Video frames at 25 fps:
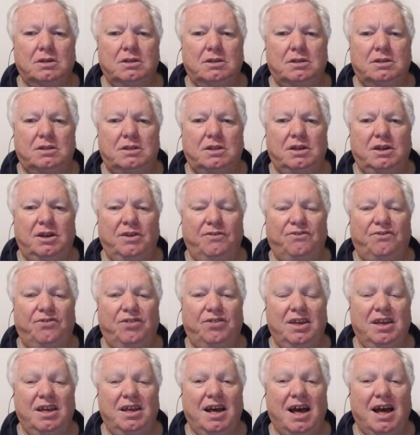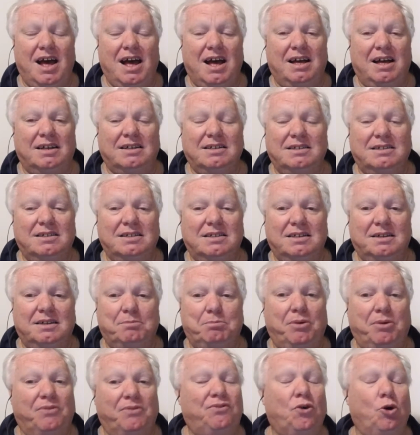that if the
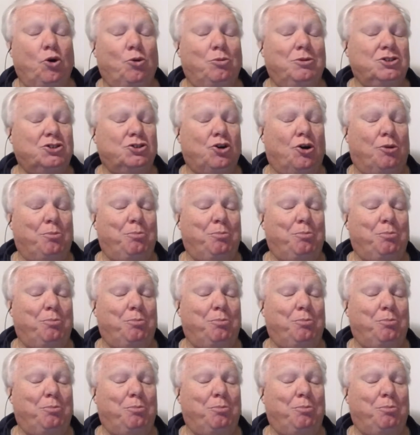performers got